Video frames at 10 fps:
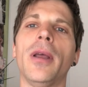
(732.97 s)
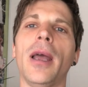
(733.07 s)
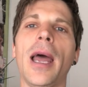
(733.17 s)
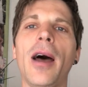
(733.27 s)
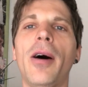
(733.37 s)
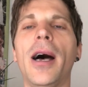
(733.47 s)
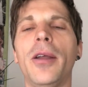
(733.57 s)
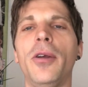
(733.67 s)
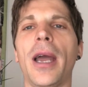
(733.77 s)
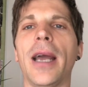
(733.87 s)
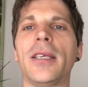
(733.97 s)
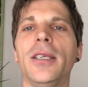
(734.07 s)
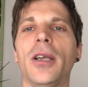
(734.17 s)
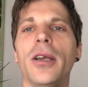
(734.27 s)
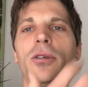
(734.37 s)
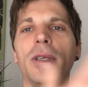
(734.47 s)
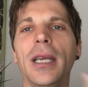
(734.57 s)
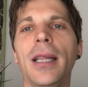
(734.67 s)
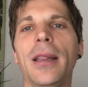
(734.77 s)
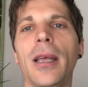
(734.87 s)
how are you actually going to
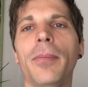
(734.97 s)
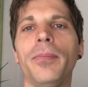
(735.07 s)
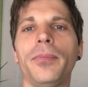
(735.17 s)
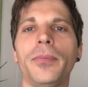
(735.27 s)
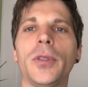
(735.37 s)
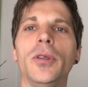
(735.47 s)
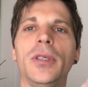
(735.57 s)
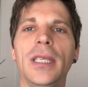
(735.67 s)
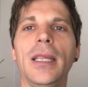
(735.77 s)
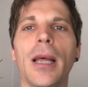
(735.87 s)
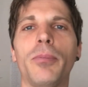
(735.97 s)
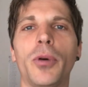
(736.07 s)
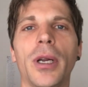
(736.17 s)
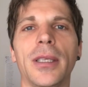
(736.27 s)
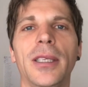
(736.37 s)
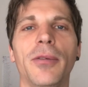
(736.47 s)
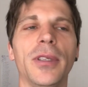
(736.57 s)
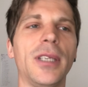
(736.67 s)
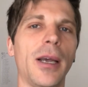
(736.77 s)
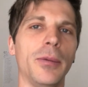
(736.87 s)
get them to see that product
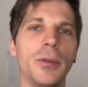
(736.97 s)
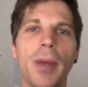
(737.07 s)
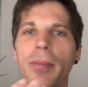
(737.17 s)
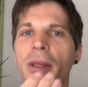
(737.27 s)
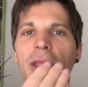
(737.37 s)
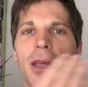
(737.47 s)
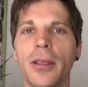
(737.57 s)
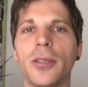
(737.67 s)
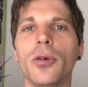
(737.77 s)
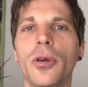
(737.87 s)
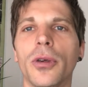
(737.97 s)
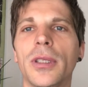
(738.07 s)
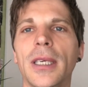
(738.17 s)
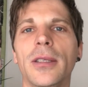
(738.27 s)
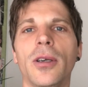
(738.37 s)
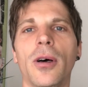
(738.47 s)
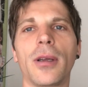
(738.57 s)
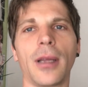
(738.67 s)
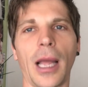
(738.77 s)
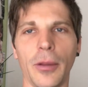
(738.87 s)
7 times? Maybe they saw your
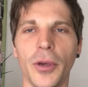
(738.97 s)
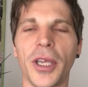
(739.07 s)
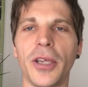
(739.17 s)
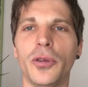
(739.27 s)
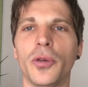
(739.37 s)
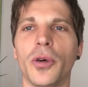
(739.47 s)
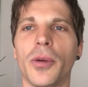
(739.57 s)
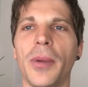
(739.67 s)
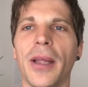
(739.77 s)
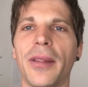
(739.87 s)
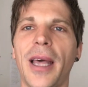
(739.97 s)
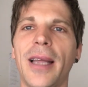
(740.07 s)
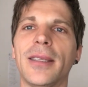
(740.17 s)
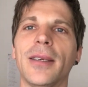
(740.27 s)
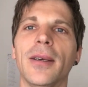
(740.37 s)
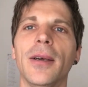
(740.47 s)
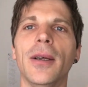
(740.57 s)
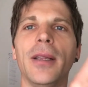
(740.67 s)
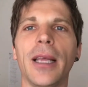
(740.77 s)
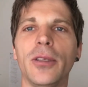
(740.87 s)
TikTok, and we're going to talk about that.
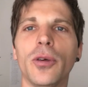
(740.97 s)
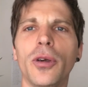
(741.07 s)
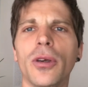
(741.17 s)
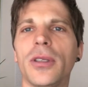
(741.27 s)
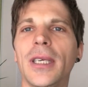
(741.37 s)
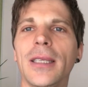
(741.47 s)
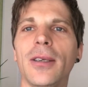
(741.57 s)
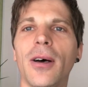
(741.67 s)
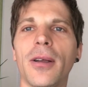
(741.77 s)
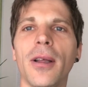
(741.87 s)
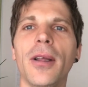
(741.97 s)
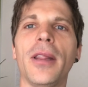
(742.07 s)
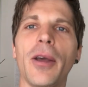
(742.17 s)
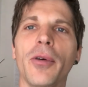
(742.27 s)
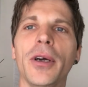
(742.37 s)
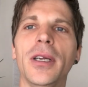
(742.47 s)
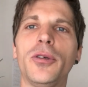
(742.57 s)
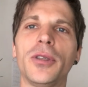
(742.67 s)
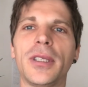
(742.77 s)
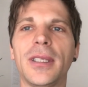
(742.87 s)
They saw your TikTok, they were
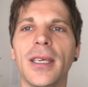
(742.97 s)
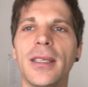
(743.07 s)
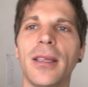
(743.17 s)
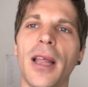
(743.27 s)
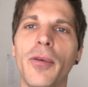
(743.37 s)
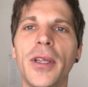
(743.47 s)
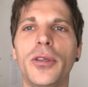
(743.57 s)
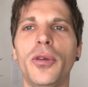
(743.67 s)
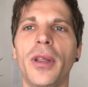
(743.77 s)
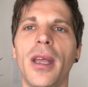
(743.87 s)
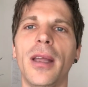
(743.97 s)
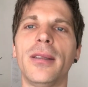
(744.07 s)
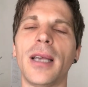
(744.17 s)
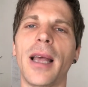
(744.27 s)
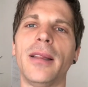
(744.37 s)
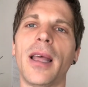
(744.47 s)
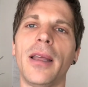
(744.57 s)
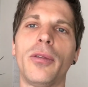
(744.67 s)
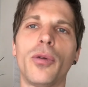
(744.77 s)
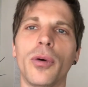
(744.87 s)
interested, they went to the end, and
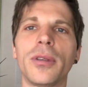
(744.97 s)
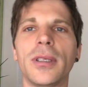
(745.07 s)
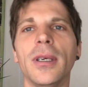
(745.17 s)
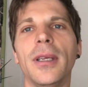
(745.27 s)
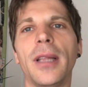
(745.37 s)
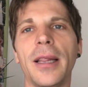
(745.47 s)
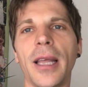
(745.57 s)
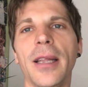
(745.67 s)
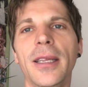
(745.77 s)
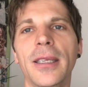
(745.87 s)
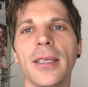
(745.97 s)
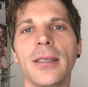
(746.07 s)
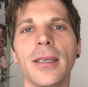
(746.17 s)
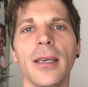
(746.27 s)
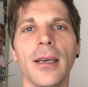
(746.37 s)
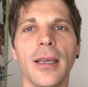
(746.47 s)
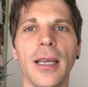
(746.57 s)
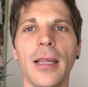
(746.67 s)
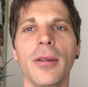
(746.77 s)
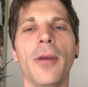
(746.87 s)
they thought that they needed again.